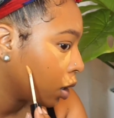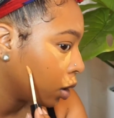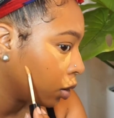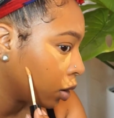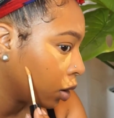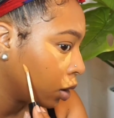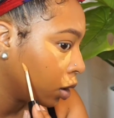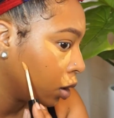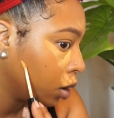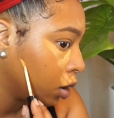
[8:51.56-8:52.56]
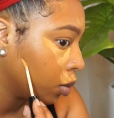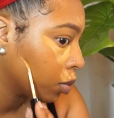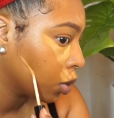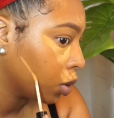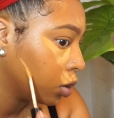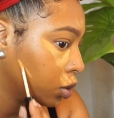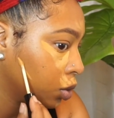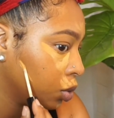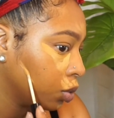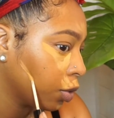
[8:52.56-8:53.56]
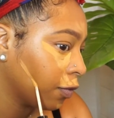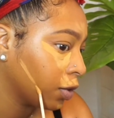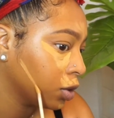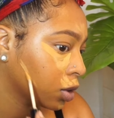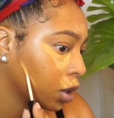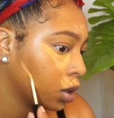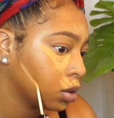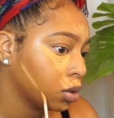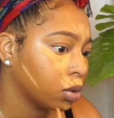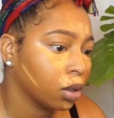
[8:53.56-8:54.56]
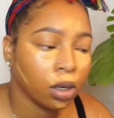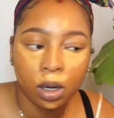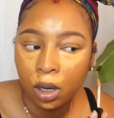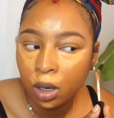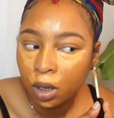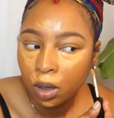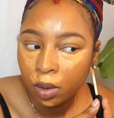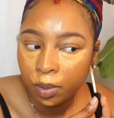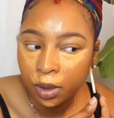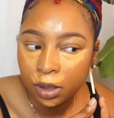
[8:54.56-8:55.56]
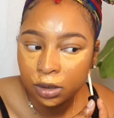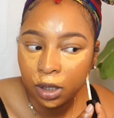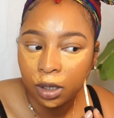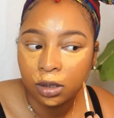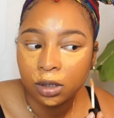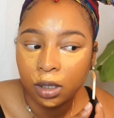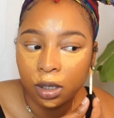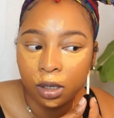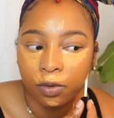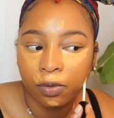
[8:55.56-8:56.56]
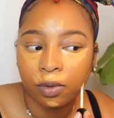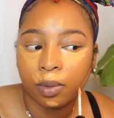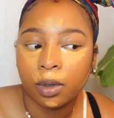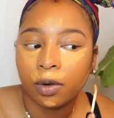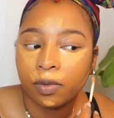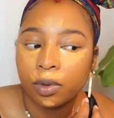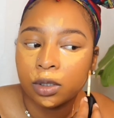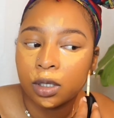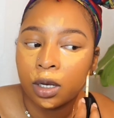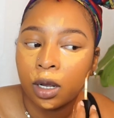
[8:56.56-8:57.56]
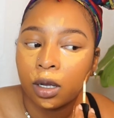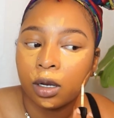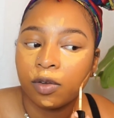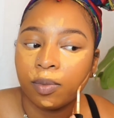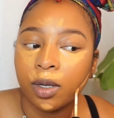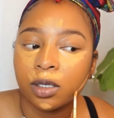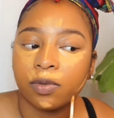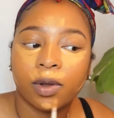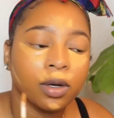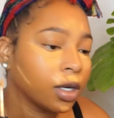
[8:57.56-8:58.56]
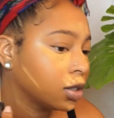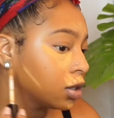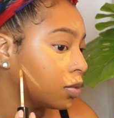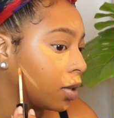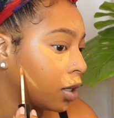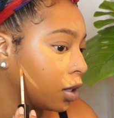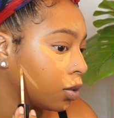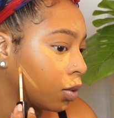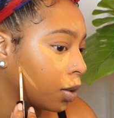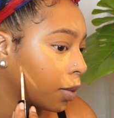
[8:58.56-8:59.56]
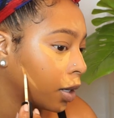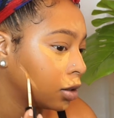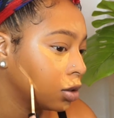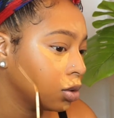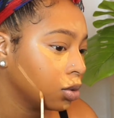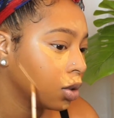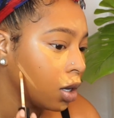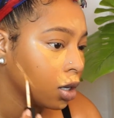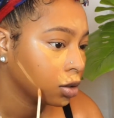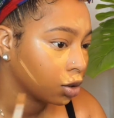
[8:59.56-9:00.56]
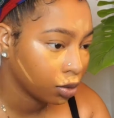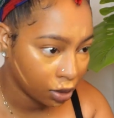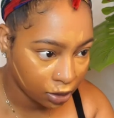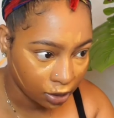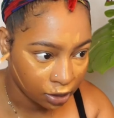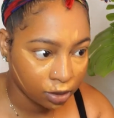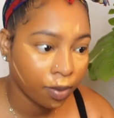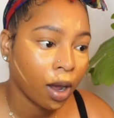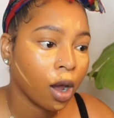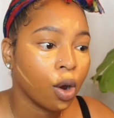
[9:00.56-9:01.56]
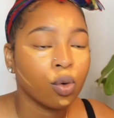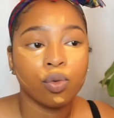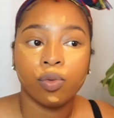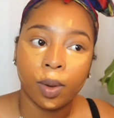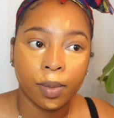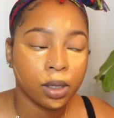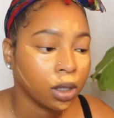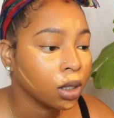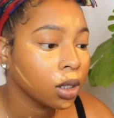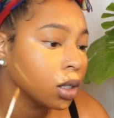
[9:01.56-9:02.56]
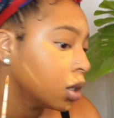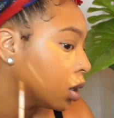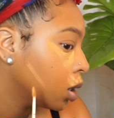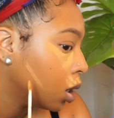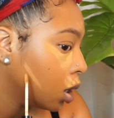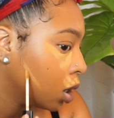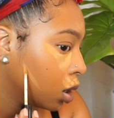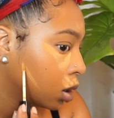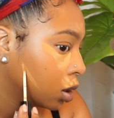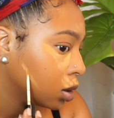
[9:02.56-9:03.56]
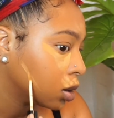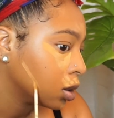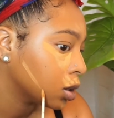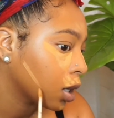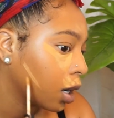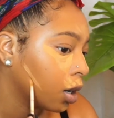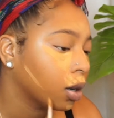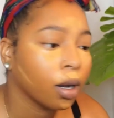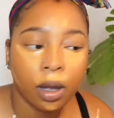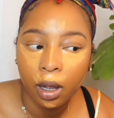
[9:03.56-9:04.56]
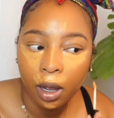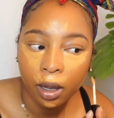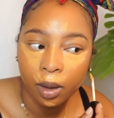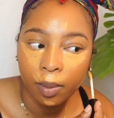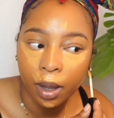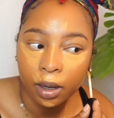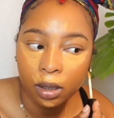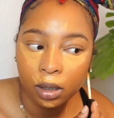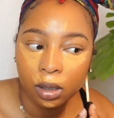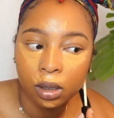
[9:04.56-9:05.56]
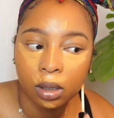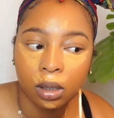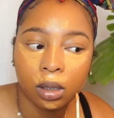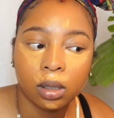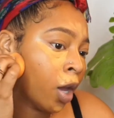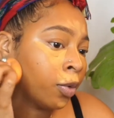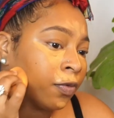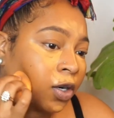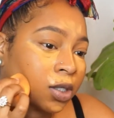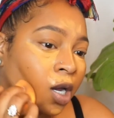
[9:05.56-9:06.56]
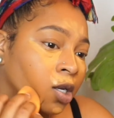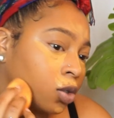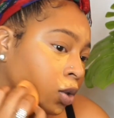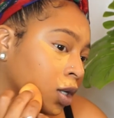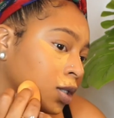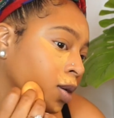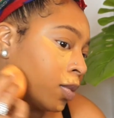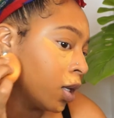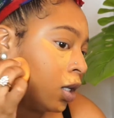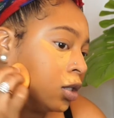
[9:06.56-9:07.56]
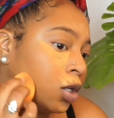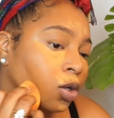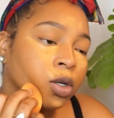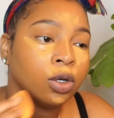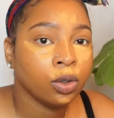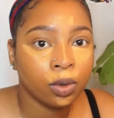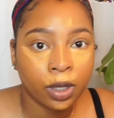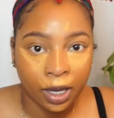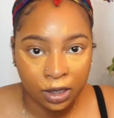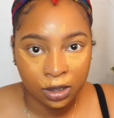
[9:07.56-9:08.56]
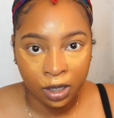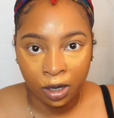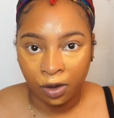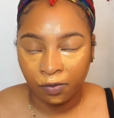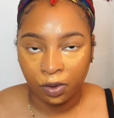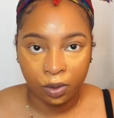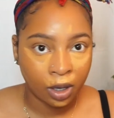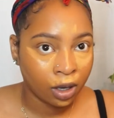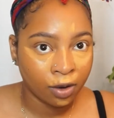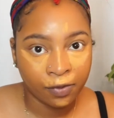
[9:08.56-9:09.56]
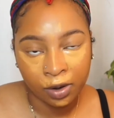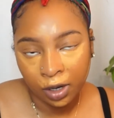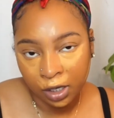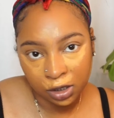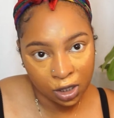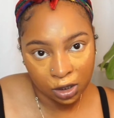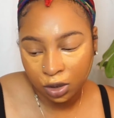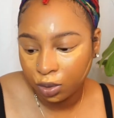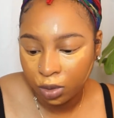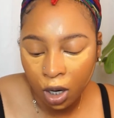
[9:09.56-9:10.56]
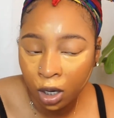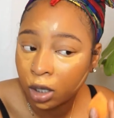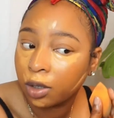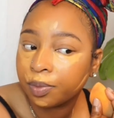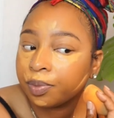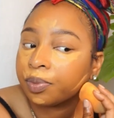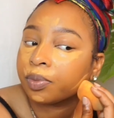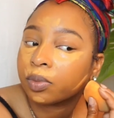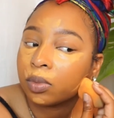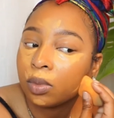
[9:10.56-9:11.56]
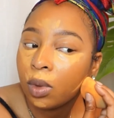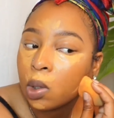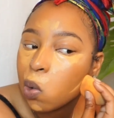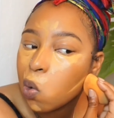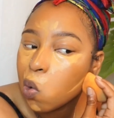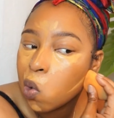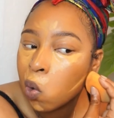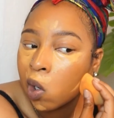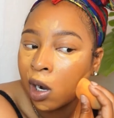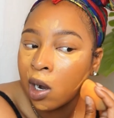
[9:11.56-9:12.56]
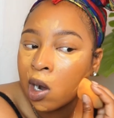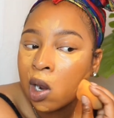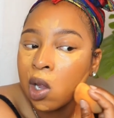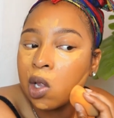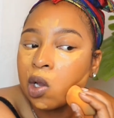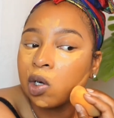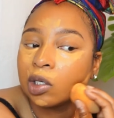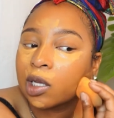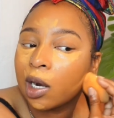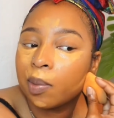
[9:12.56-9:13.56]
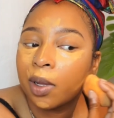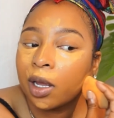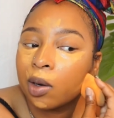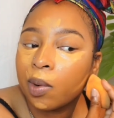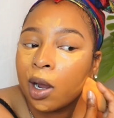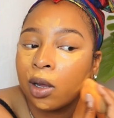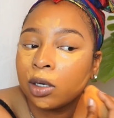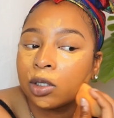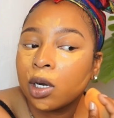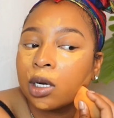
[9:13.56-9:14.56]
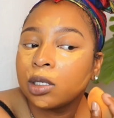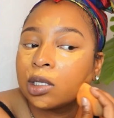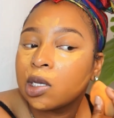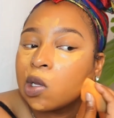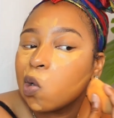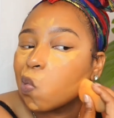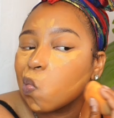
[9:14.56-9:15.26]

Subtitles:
and then I'm going to reverse contour, because like I said, for whatever reason, and I could have mixed foundations, but I didn't want to buy two, so this is my remedy. This is how I combat it. And reverse contouring is something easy you can do, like I said, if you get a foundation that's too dark, or you're just kind of playing around and trying to see